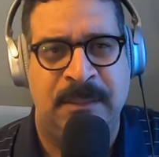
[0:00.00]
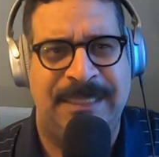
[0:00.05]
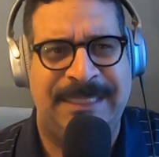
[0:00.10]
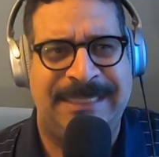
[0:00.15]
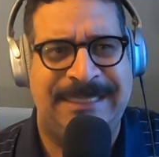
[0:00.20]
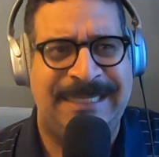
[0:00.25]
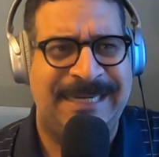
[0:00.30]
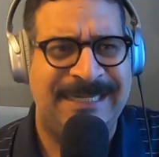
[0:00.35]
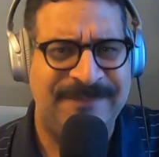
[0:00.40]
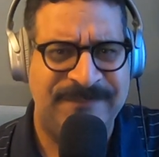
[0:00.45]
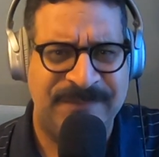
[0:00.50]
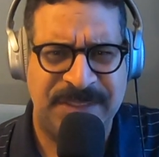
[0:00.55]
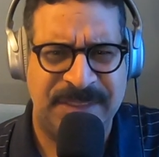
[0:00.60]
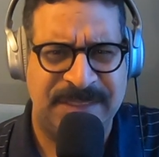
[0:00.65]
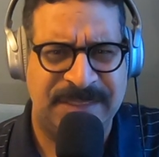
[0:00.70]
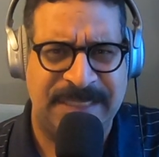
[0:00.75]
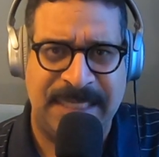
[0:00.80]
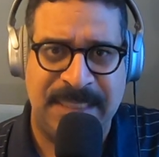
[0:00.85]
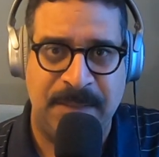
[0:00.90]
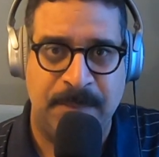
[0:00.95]
Like, not even
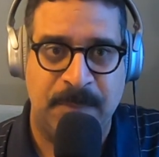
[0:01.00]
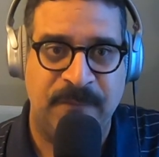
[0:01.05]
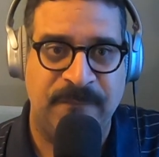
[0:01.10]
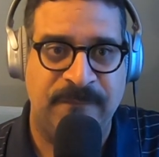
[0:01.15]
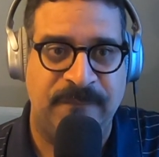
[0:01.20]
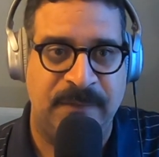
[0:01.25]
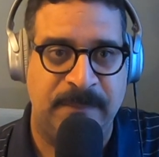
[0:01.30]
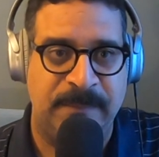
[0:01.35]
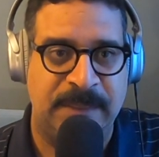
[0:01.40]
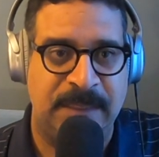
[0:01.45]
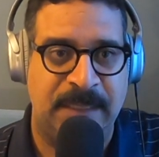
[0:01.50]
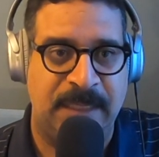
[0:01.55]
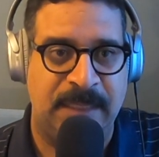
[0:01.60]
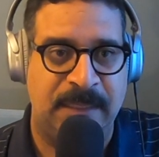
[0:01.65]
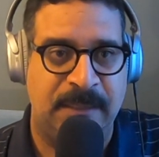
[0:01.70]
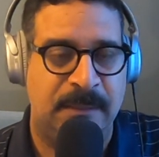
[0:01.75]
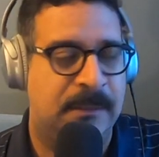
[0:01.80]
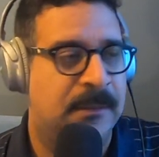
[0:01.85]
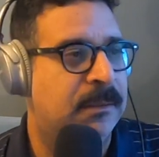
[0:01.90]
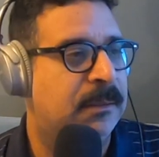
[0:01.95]
just Eddie Murphy, but
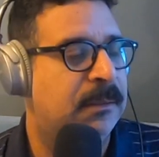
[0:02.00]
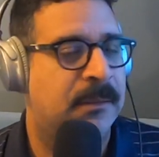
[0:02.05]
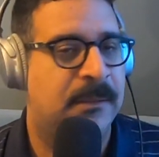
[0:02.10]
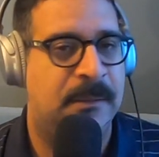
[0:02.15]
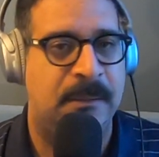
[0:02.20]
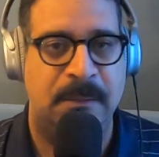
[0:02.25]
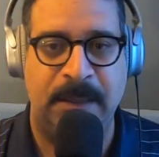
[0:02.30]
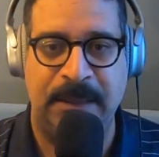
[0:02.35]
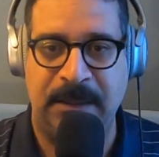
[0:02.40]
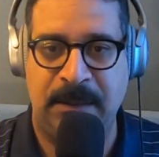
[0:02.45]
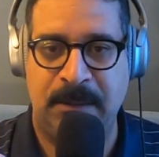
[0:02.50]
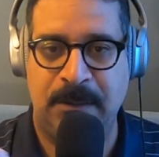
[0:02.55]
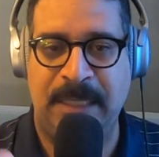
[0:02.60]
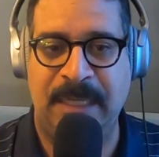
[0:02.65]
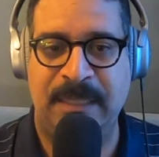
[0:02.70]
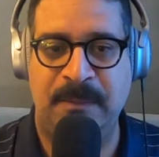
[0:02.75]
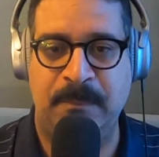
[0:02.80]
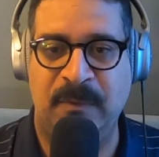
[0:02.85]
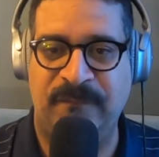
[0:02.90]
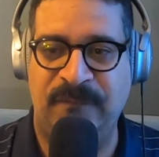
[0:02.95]
like
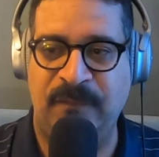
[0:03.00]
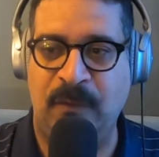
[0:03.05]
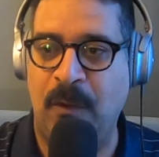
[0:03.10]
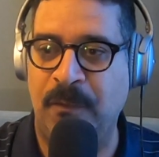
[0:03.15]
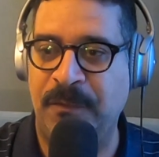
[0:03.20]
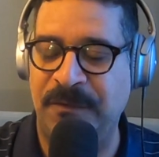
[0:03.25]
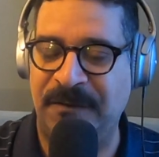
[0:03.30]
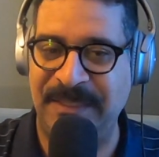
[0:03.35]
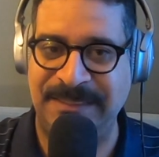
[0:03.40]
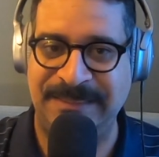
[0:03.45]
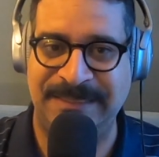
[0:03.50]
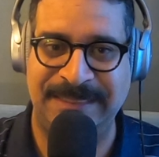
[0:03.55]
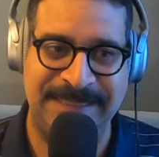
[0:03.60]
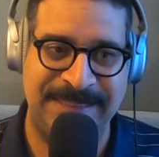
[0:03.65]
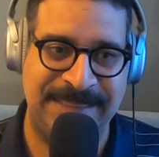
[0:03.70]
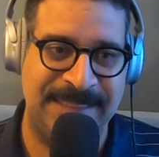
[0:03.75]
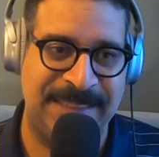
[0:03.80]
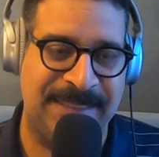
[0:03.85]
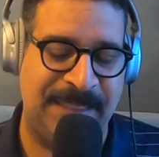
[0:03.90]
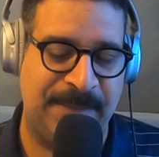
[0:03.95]
Eddie Murphy, all the things that he
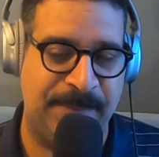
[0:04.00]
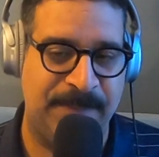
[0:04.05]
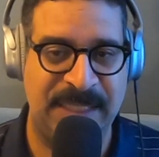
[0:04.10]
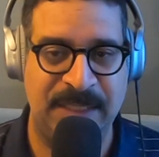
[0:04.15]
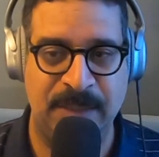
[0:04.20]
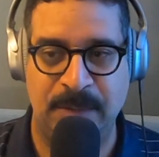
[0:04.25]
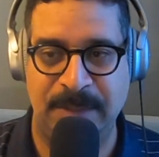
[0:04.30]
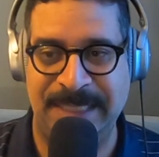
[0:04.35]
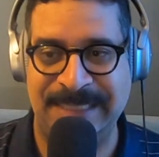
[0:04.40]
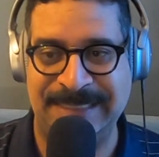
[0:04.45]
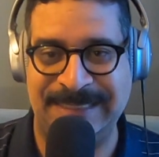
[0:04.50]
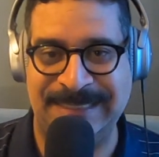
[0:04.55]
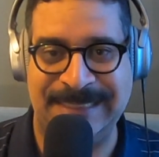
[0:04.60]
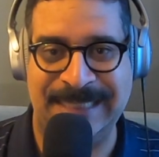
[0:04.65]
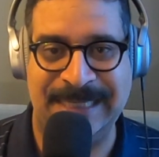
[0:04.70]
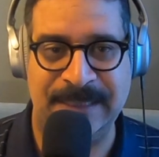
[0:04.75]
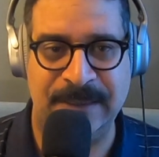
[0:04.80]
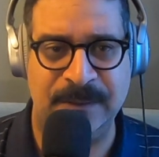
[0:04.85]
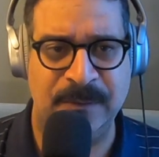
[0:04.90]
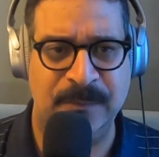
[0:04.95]
did, like being on
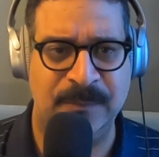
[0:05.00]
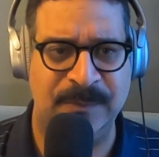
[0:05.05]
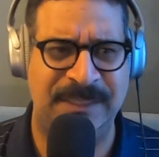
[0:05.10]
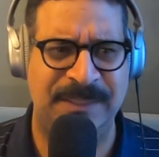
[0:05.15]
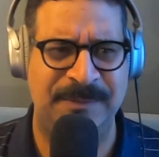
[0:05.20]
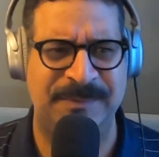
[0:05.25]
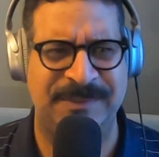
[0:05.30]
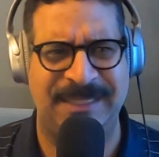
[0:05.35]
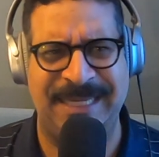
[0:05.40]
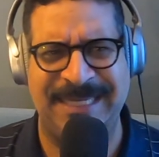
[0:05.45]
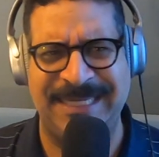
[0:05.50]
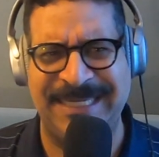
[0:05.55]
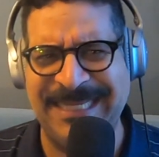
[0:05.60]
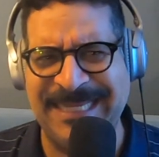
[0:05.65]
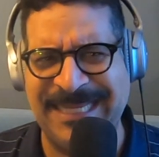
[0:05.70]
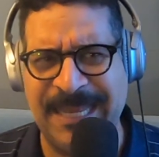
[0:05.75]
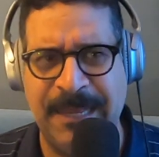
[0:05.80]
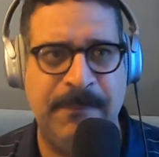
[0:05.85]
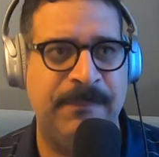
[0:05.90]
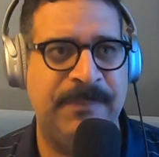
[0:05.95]
SNL when he was like
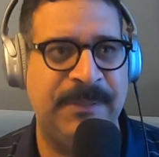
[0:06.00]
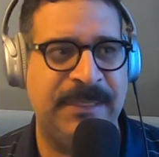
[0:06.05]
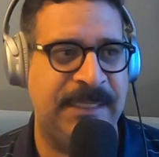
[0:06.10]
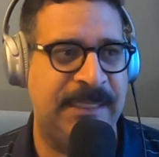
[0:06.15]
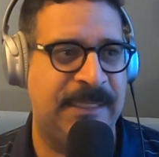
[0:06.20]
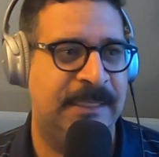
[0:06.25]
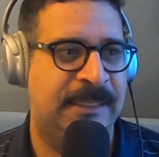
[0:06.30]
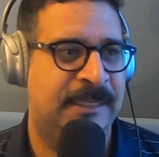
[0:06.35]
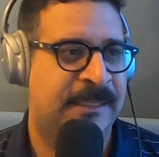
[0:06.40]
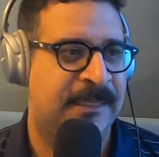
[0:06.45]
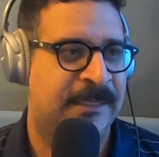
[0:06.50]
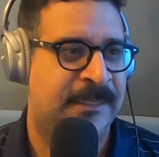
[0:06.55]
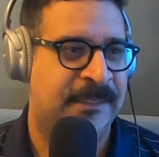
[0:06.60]
Gumby.